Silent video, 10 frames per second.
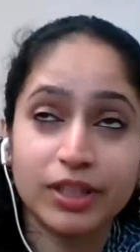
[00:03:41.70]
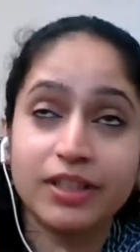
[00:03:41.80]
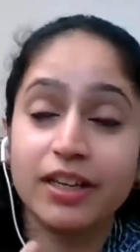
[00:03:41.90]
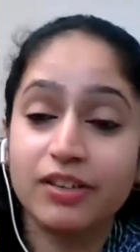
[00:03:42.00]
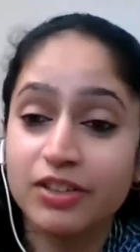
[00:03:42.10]
at
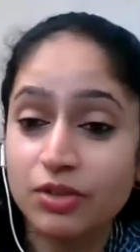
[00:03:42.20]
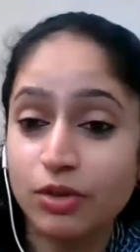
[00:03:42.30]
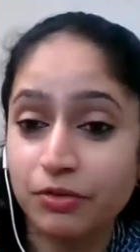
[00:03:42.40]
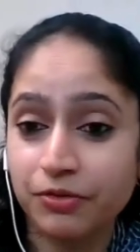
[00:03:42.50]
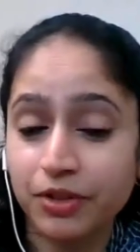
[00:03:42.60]
high risk
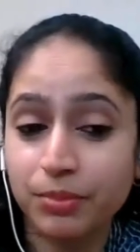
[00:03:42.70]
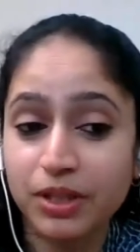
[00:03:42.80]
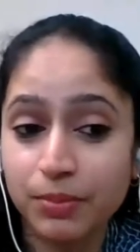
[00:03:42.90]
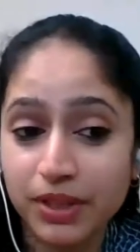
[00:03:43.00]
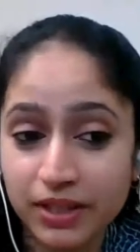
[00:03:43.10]
of
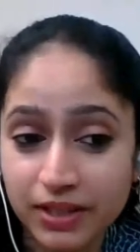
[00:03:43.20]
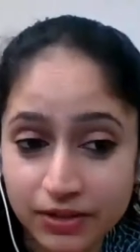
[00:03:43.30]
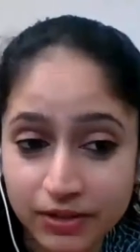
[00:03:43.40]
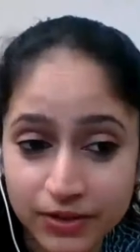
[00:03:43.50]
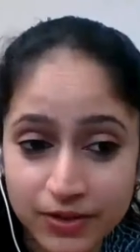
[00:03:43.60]
being picky
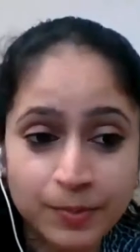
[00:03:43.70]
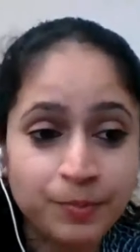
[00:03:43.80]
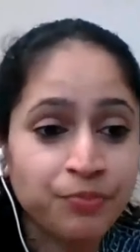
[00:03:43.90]
eaters.